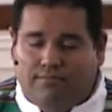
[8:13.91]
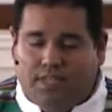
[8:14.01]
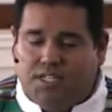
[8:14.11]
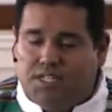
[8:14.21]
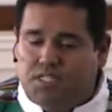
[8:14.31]

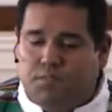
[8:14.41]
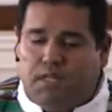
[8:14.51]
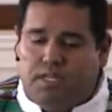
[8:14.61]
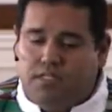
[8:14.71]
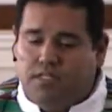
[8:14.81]
as I
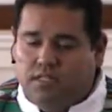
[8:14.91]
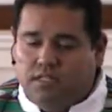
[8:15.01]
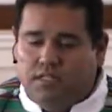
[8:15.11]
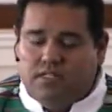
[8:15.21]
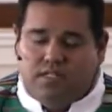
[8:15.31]
explained
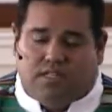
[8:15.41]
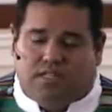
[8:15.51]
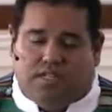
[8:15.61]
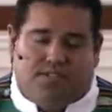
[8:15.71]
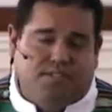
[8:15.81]
to the
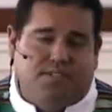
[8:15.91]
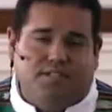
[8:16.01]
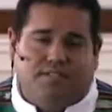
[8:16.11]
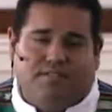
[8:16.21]
kids.